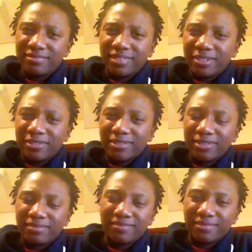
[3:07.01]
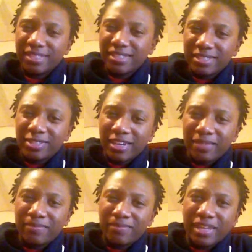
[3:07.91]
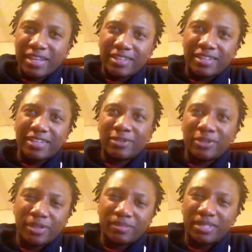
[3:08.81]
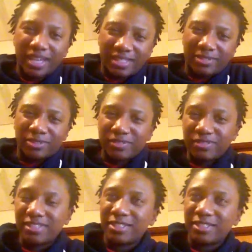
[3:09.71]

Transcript: don't try to like get on your MTI's nerves.